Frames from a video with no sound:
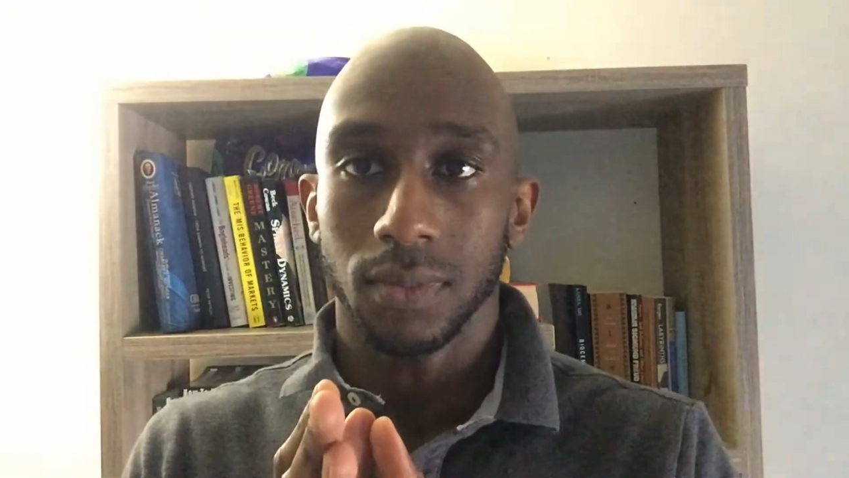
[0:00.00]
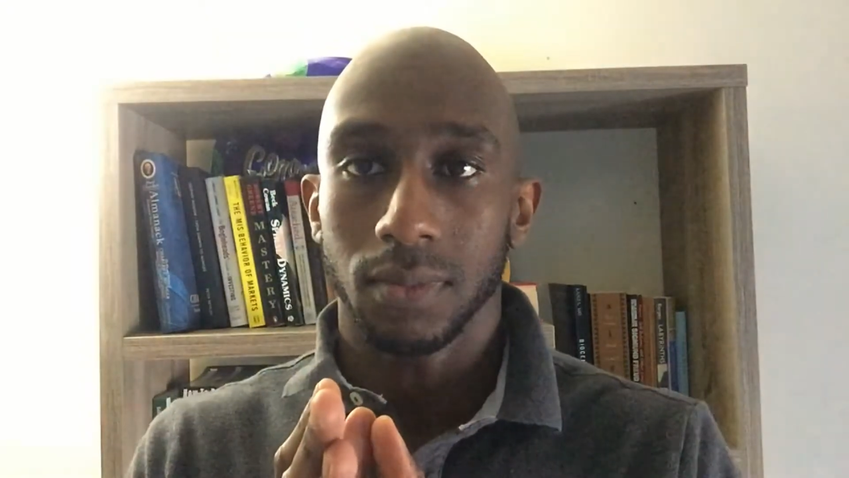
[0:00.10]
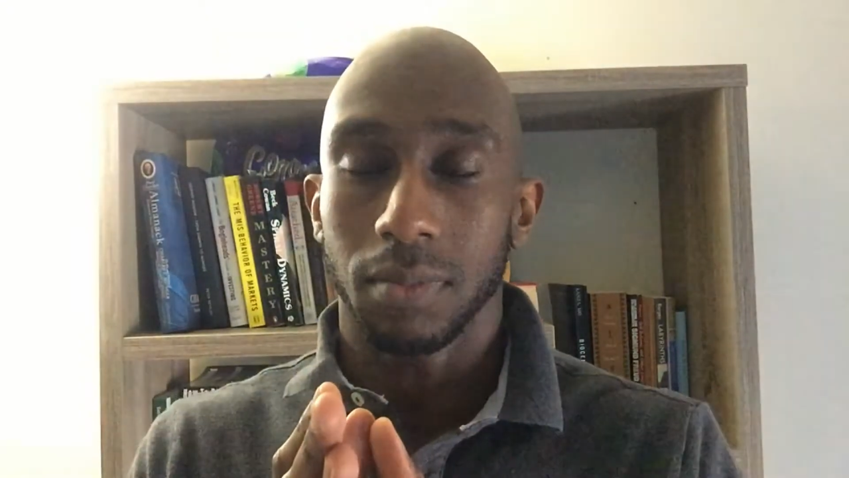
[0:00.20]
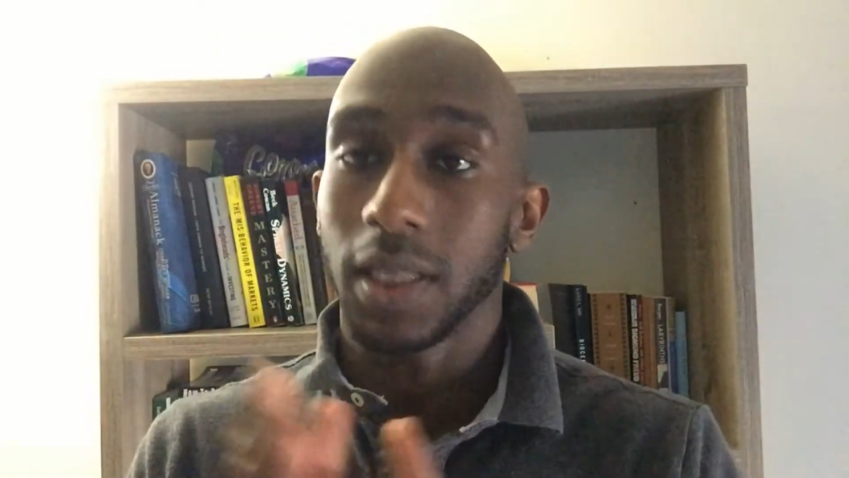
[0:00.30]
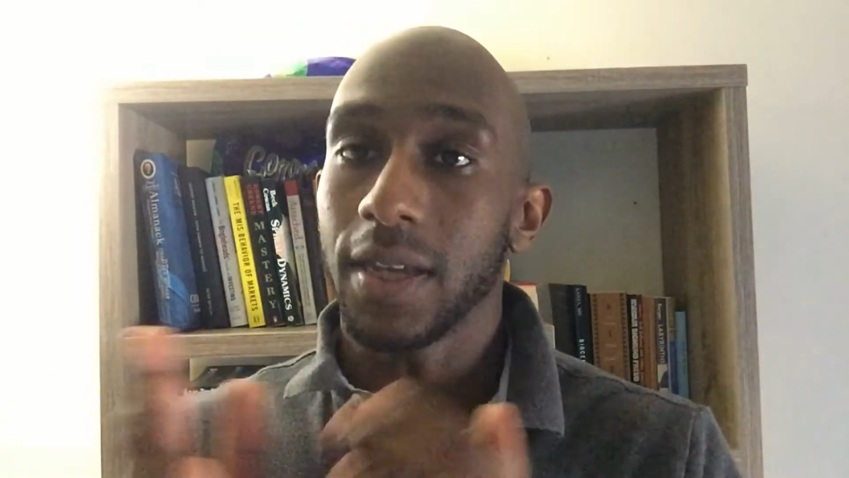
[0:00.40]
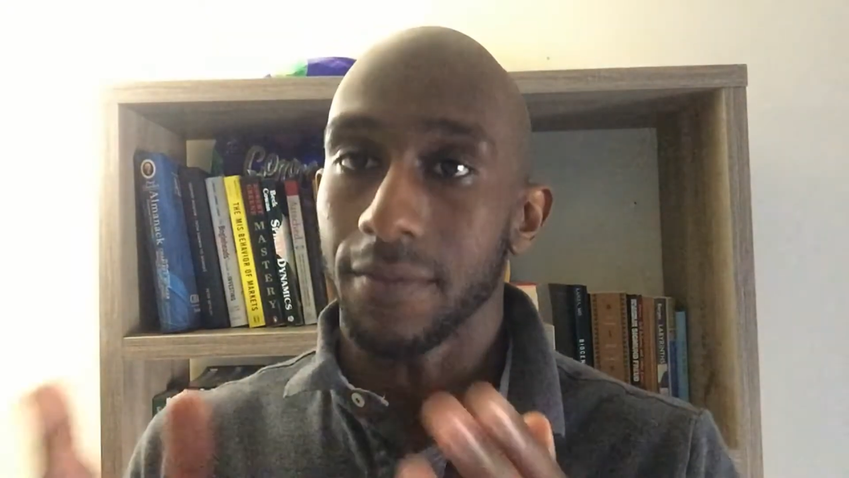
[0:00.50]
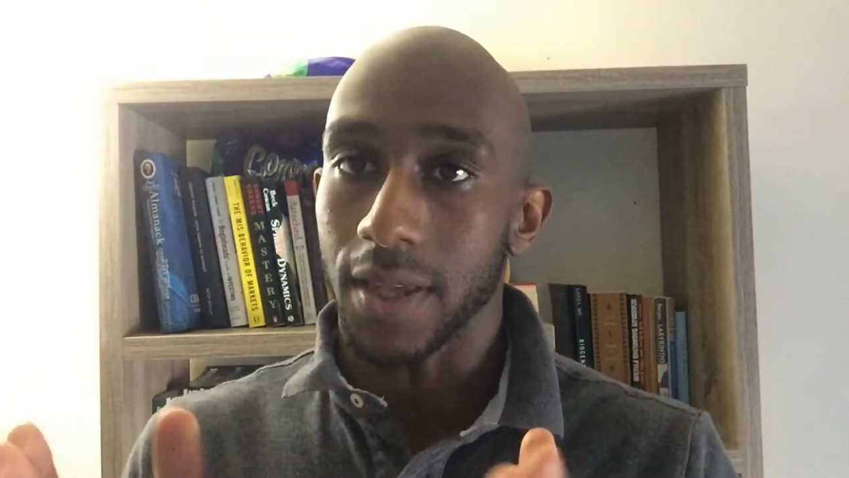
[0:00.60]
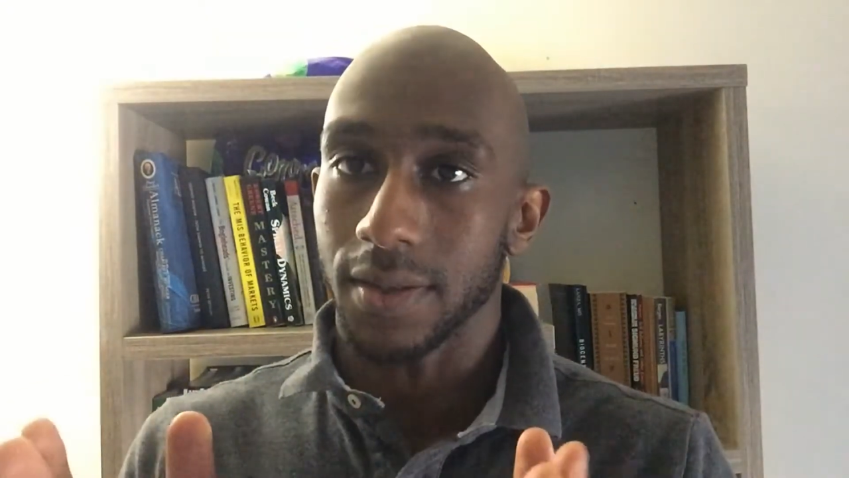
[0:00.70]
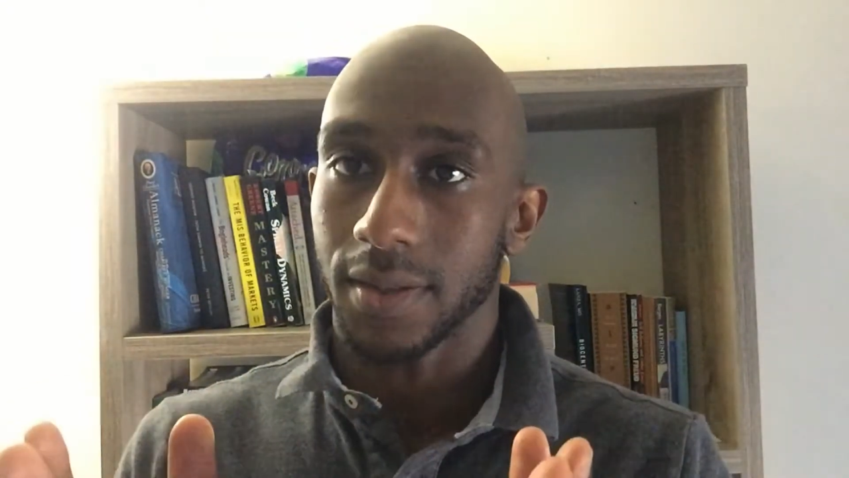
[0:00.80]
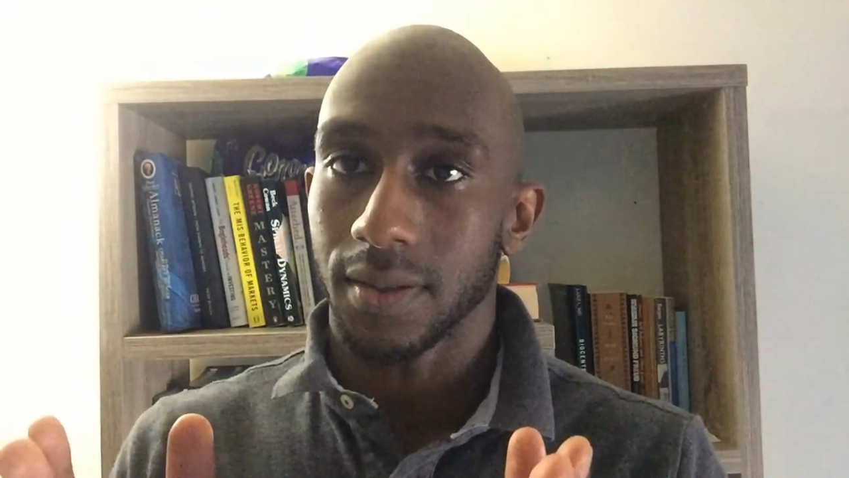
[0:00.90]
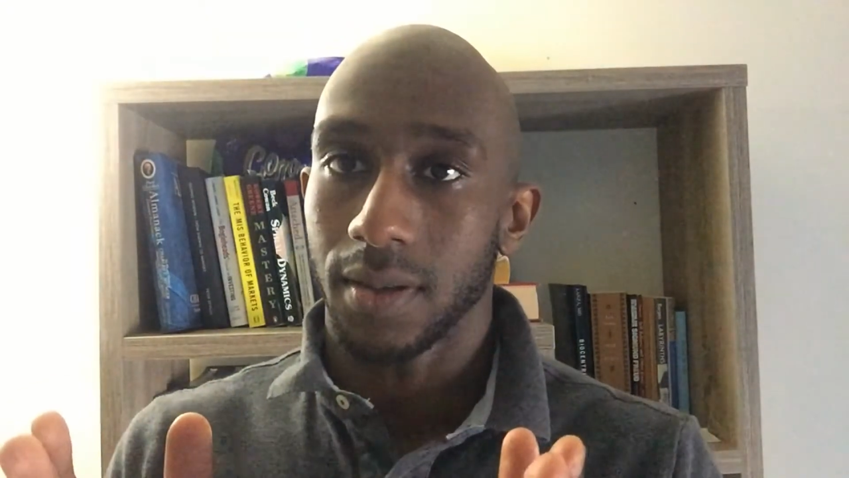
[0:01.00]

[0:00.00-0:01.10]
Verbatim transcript: believe this,